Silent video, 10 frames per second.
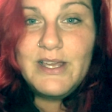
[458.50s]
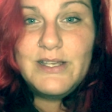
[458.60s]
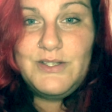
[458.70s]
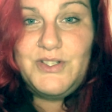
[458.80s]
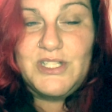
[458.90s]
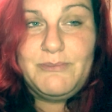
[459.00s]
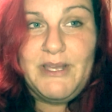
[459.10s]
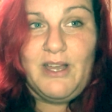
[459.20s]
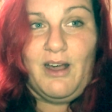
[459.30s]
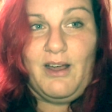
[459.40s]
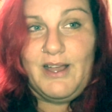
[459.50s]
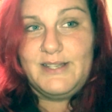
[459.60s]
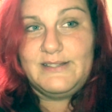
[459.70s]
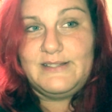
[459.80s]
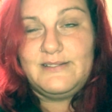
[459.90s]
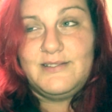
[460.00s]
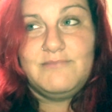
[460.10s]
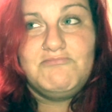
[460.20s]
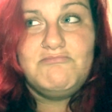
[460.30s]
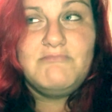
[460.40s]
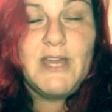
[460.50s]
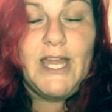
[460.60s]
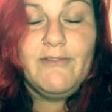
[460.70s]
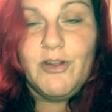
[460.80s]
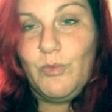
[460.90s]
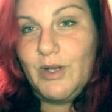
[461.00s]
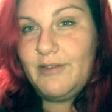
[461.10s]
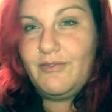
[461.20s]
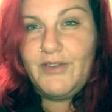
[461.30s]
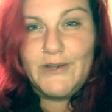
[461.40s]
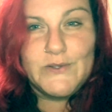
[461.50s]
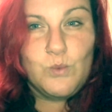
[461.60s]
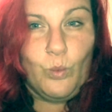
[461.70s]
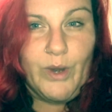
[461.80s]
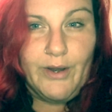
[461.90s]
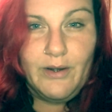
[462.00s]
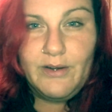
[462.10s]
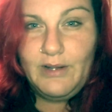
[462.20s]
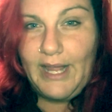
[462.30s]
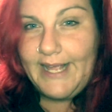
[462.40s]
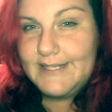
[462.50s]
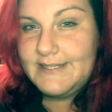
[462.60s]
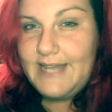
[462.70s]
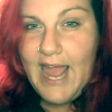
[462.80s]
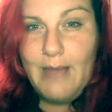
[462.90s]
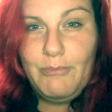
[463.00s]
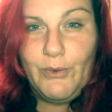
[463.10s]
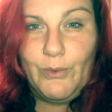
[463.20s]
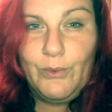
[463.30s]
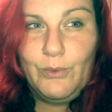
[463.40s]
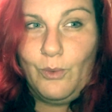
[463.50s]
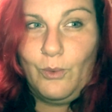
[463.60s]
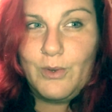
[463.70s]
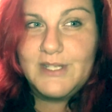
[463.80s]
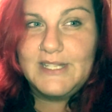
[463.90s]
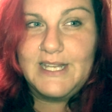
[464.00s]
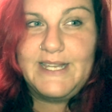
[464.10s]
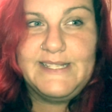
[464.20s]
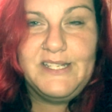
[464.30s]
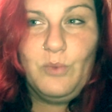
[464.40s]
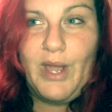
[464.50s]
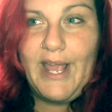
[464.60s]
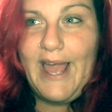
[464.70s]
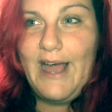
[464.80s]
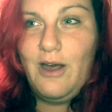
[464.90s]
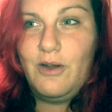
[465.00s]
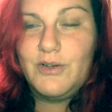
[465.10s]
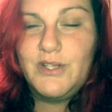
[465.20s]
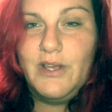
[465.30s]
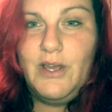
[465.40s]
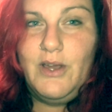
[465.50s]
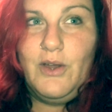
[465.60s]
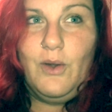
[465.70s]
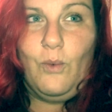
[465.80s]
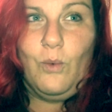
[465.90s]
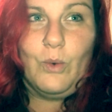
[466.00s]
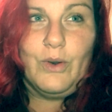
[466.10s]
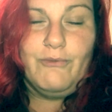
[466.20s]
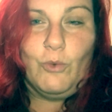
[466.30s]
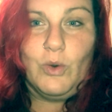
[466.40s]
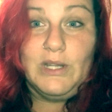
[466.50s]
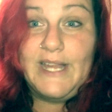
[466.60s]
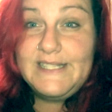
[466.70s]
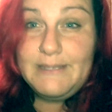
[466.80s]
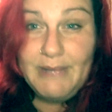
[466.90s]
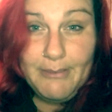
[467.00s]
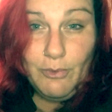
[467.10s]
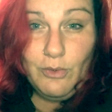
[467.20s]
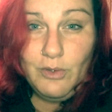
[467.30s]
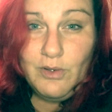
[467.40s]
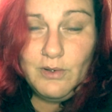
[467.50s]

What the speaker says: just because everyone feels weird, like it's taboo or it's the easy way out, or for lazy people.